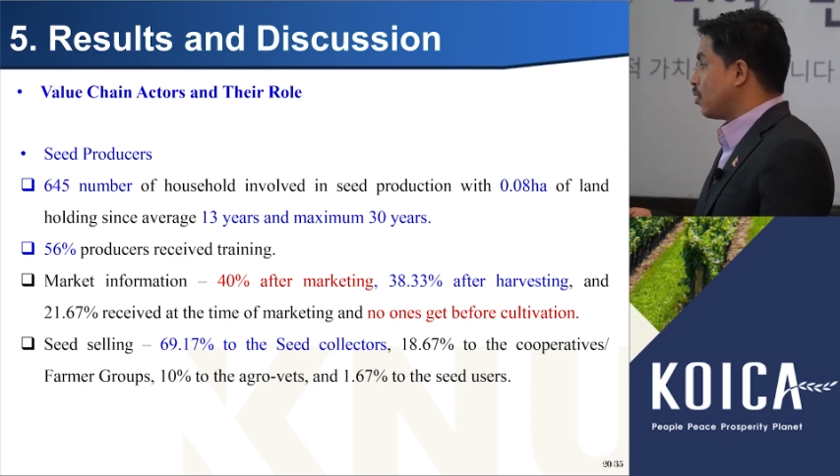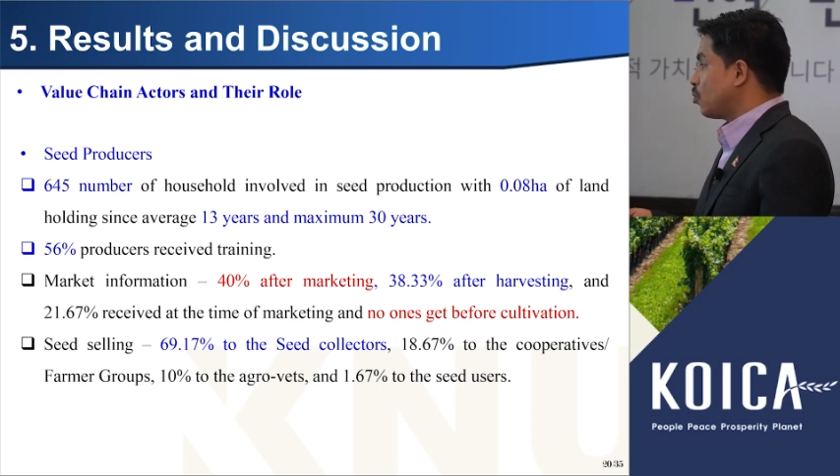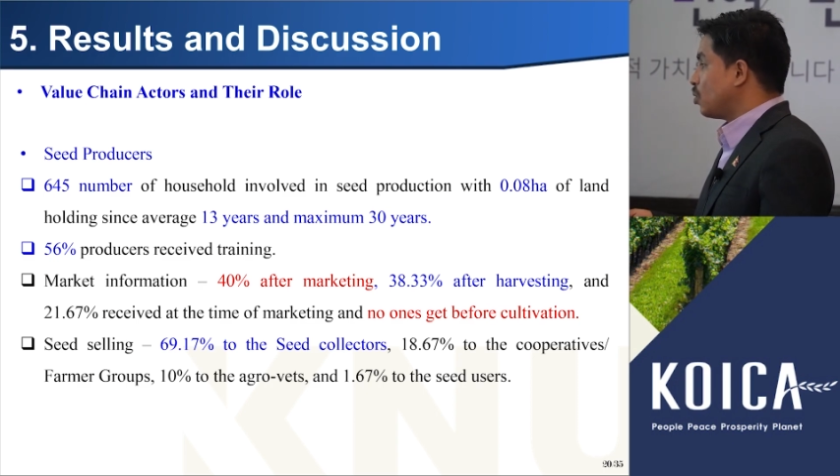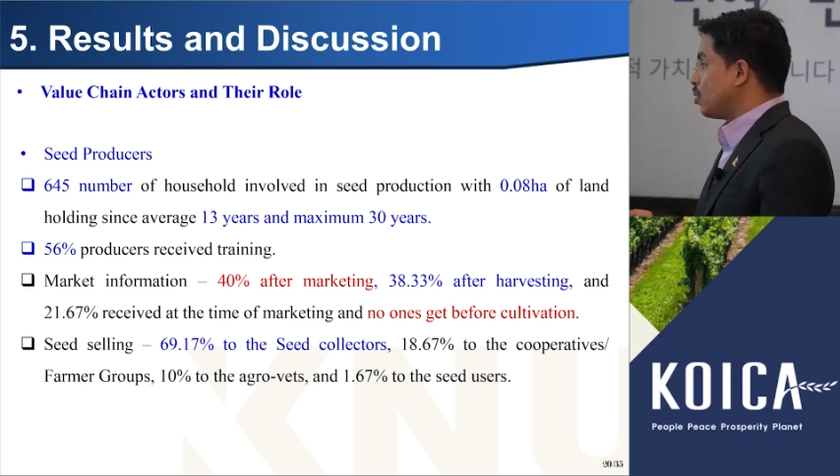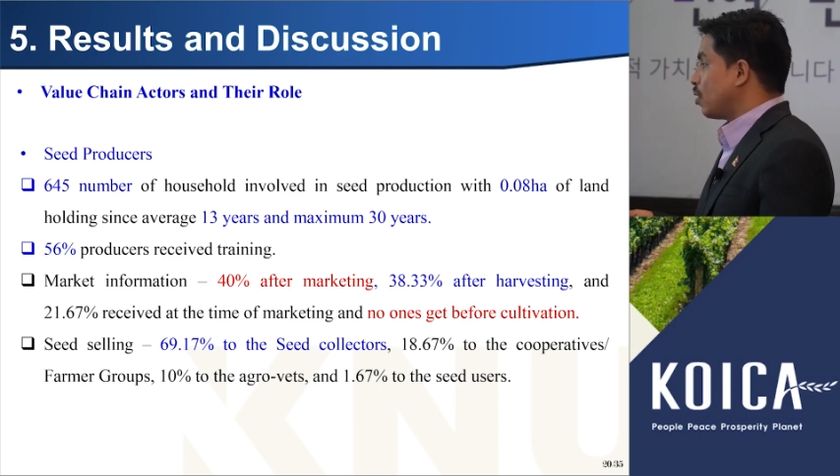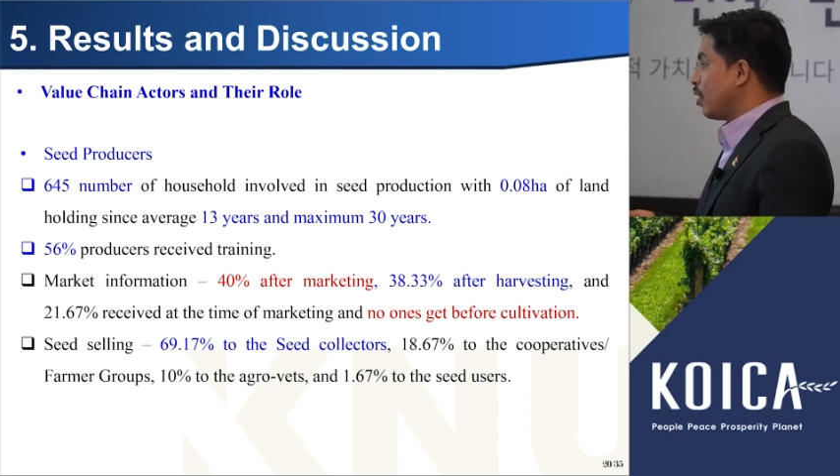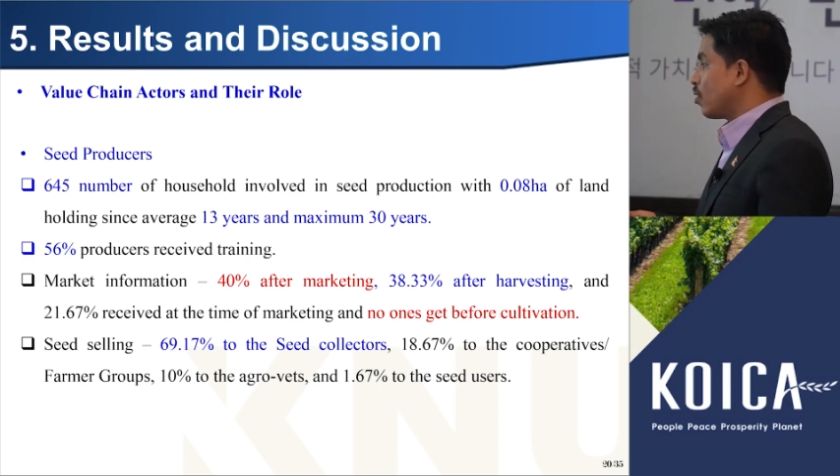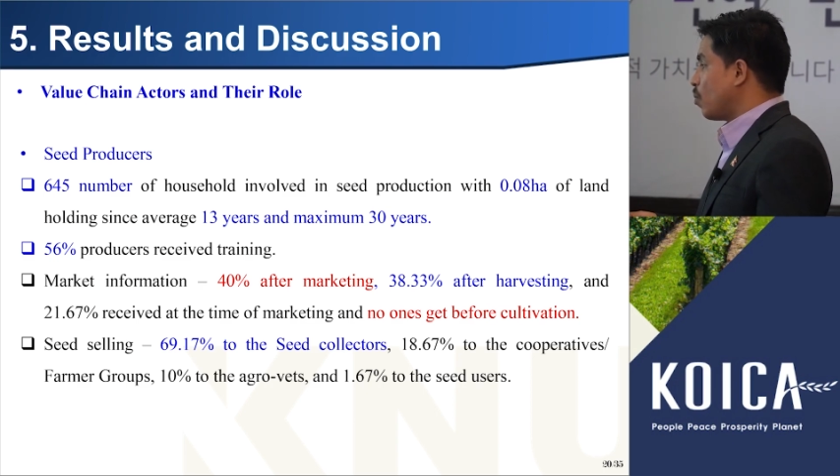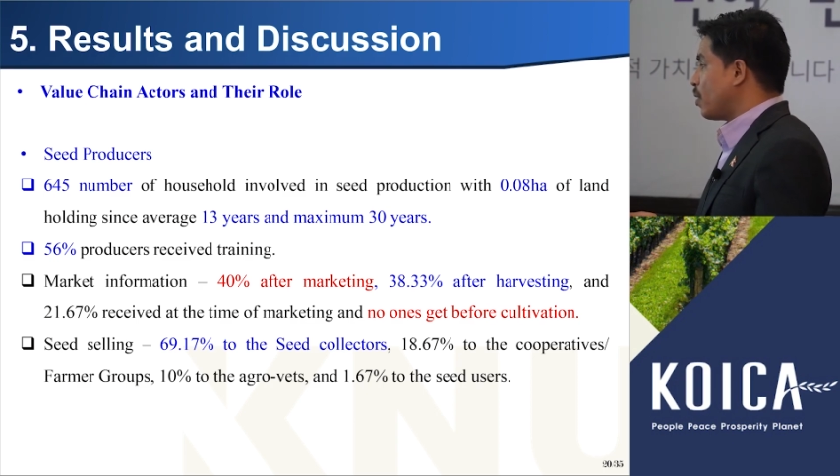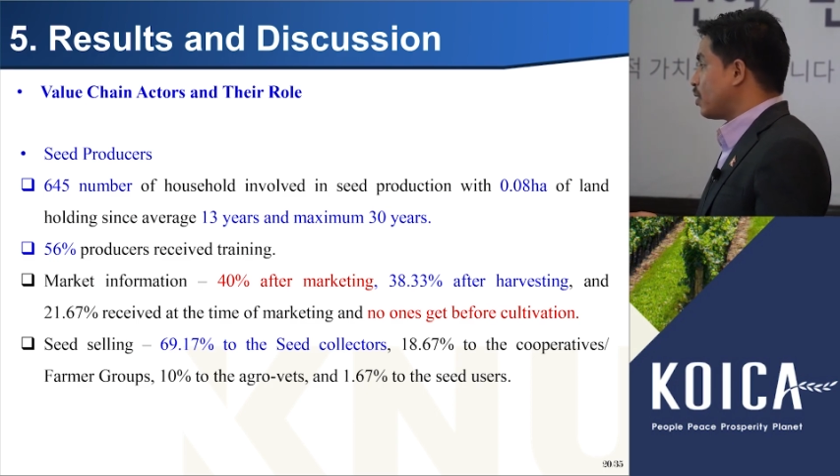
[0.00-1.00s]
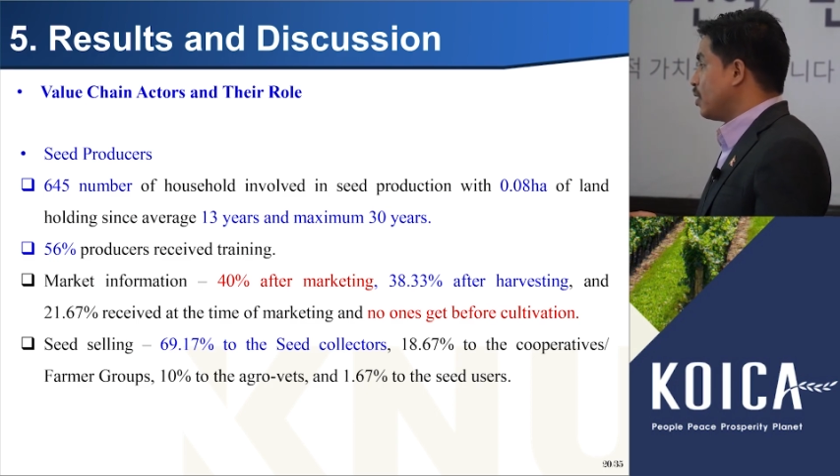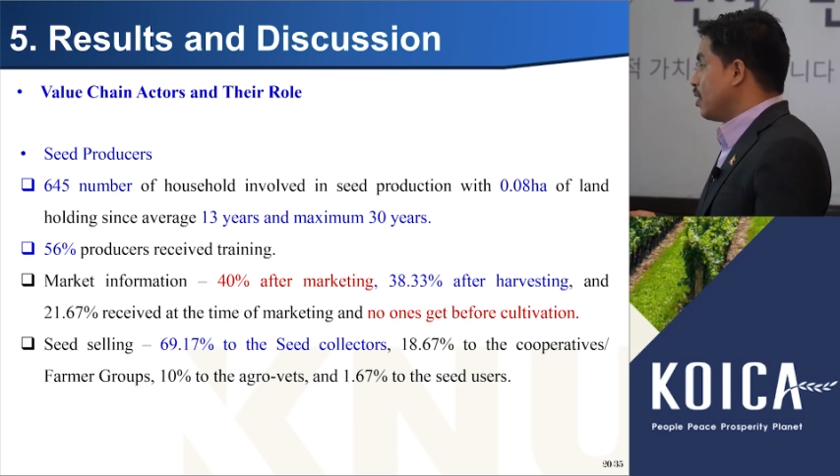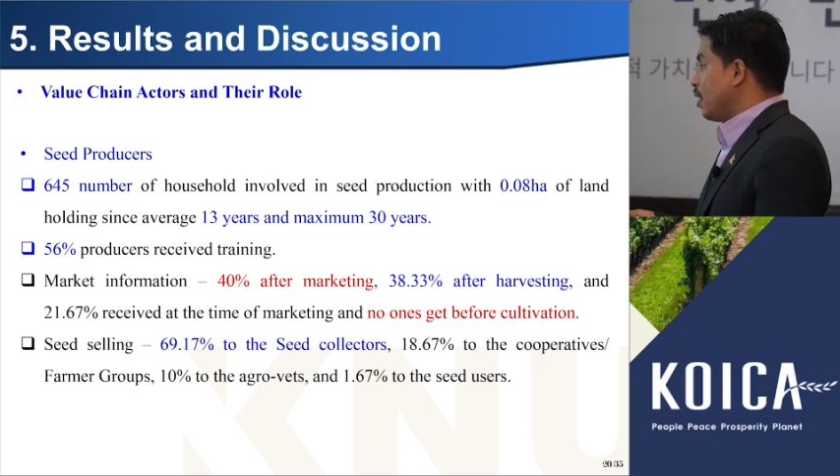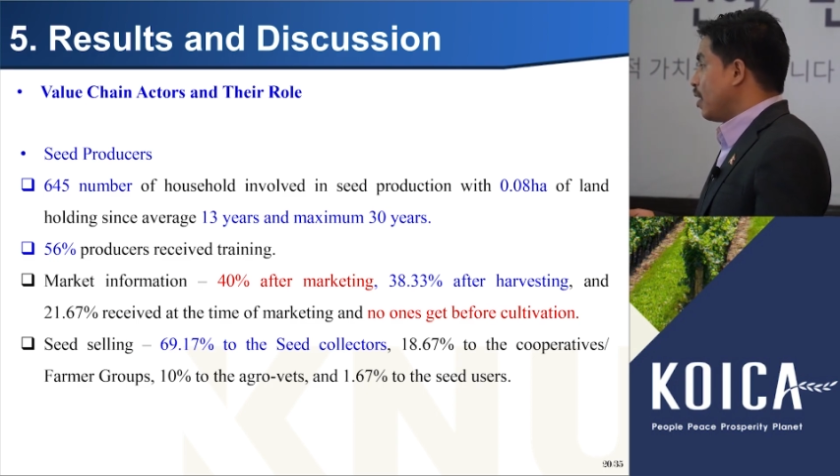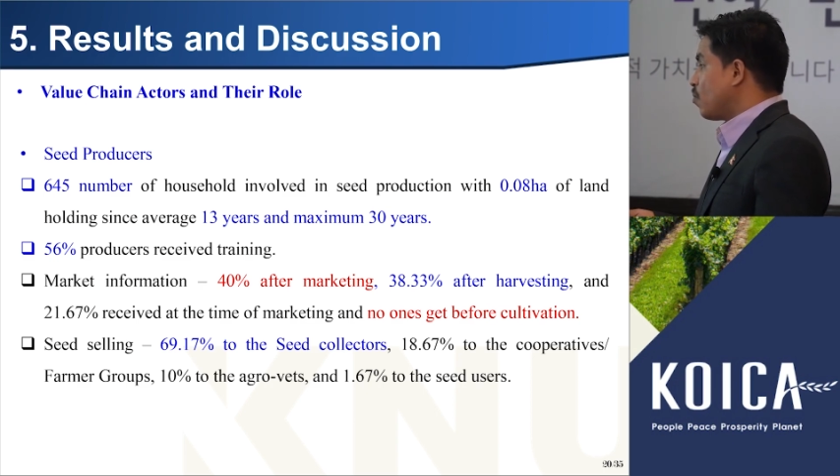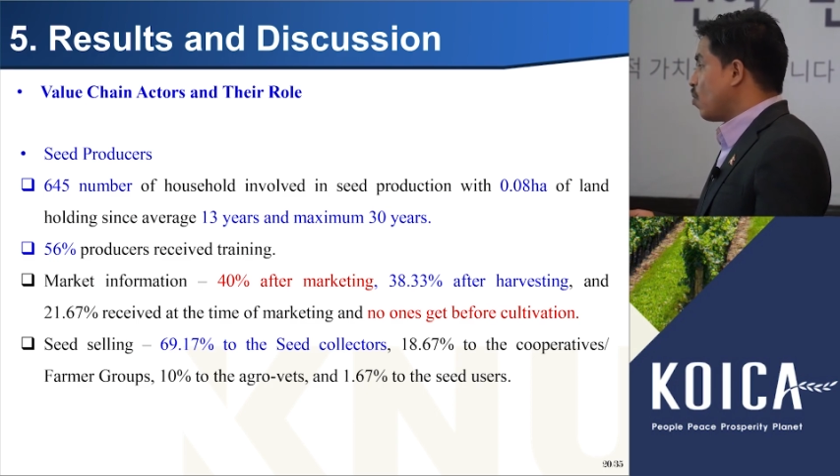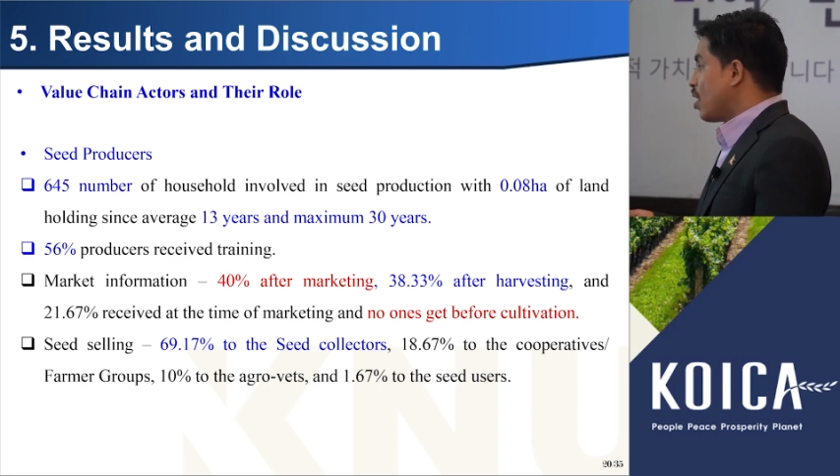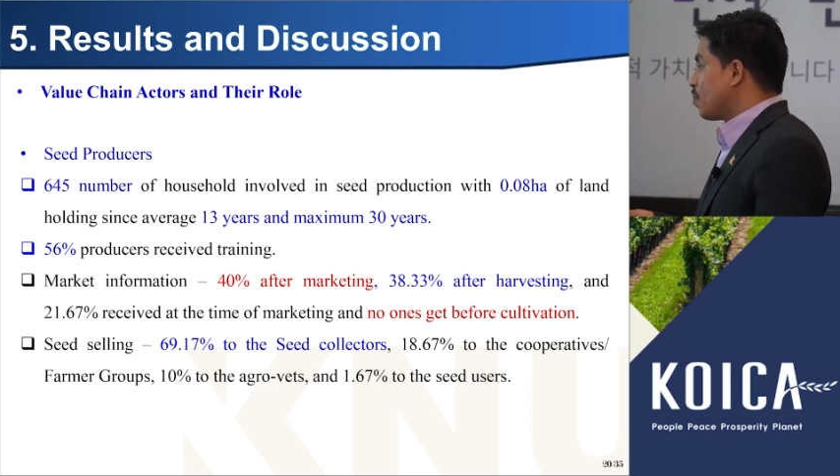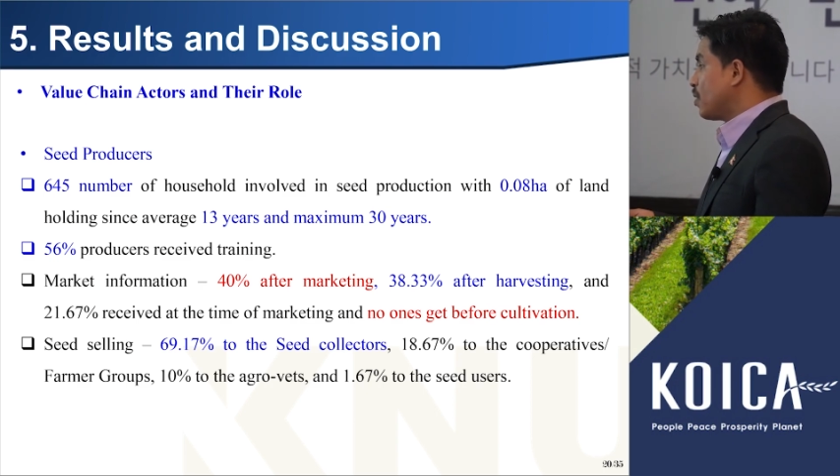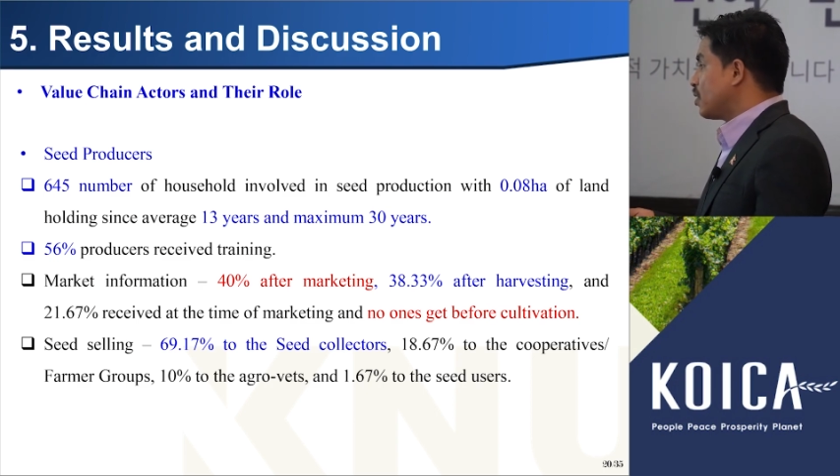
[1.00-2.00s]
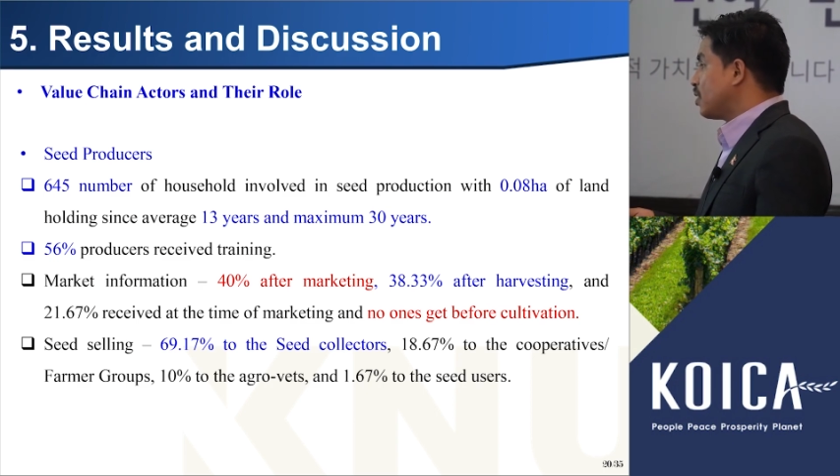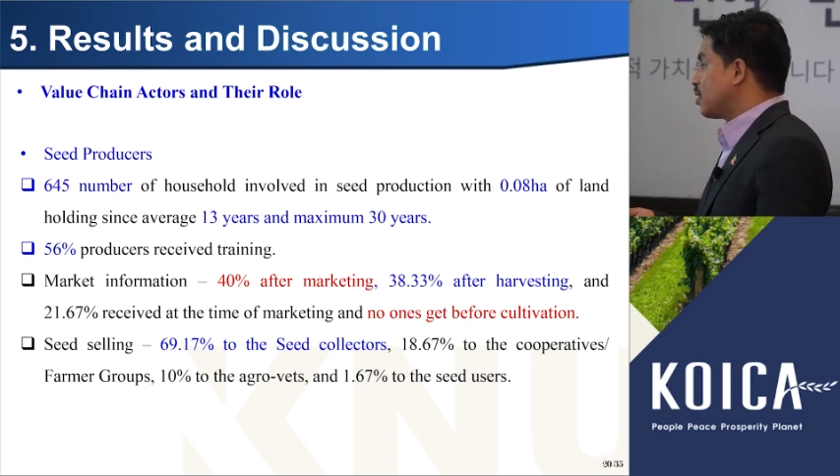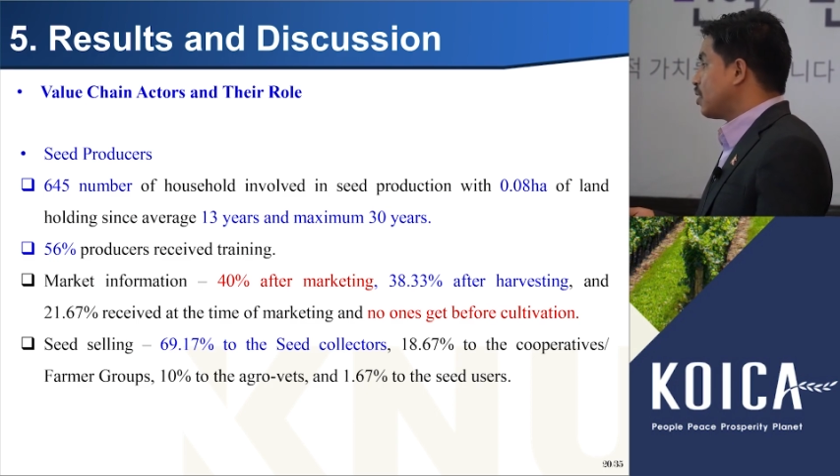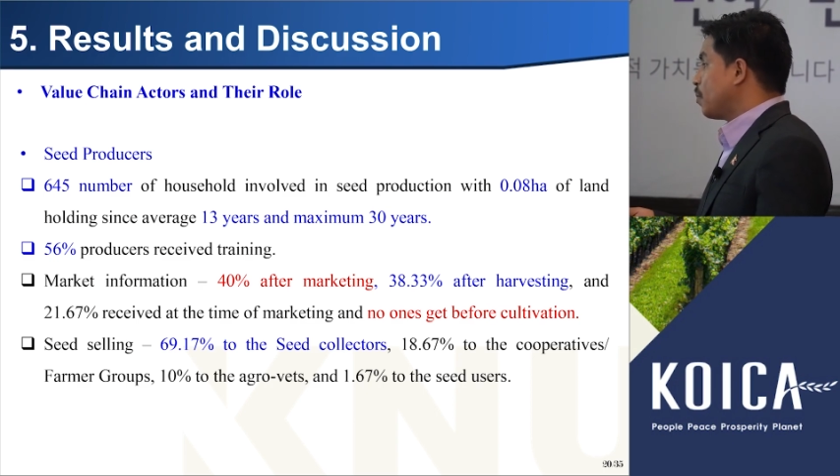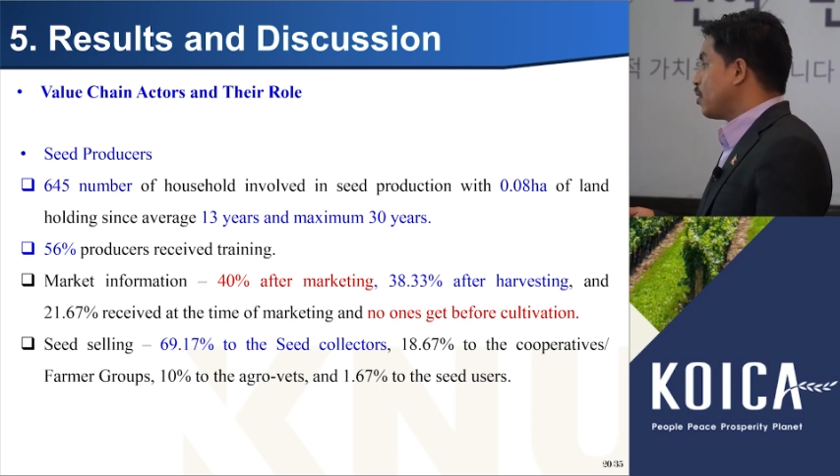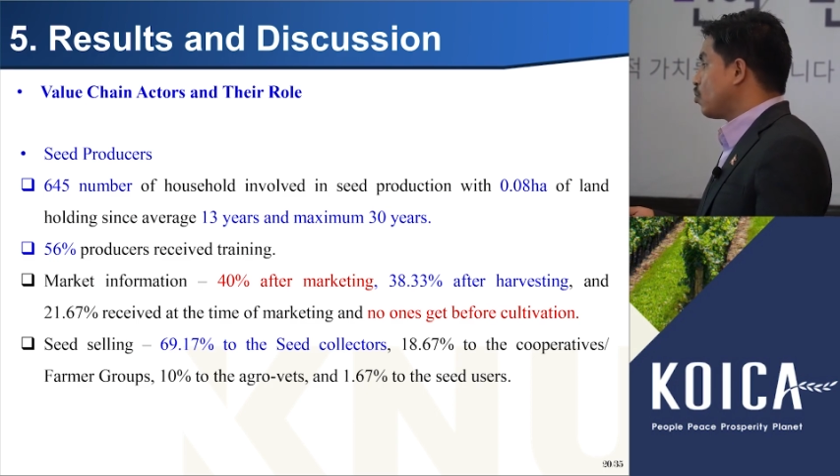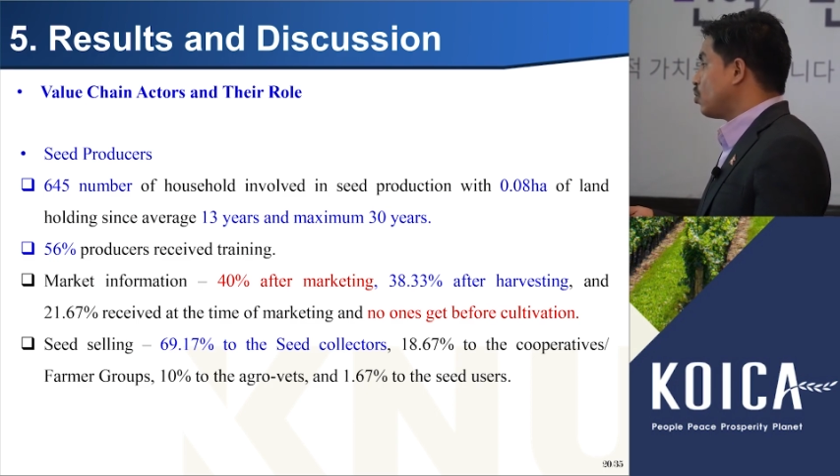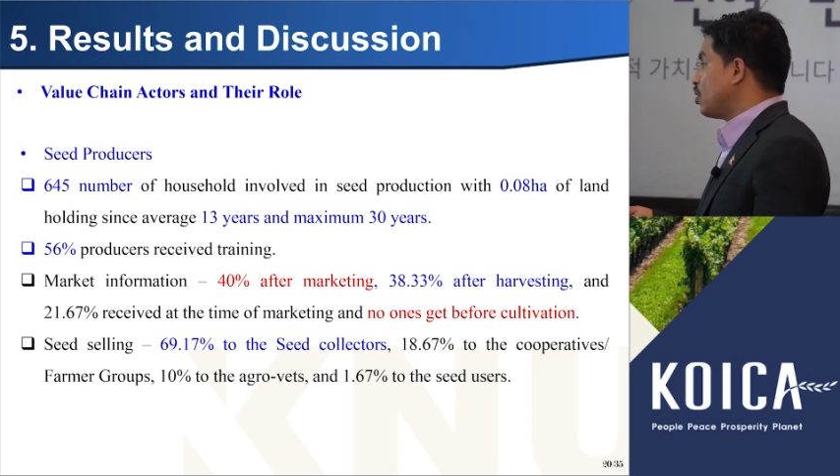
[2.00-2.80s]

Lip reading: to the agrovet, and 1.67 to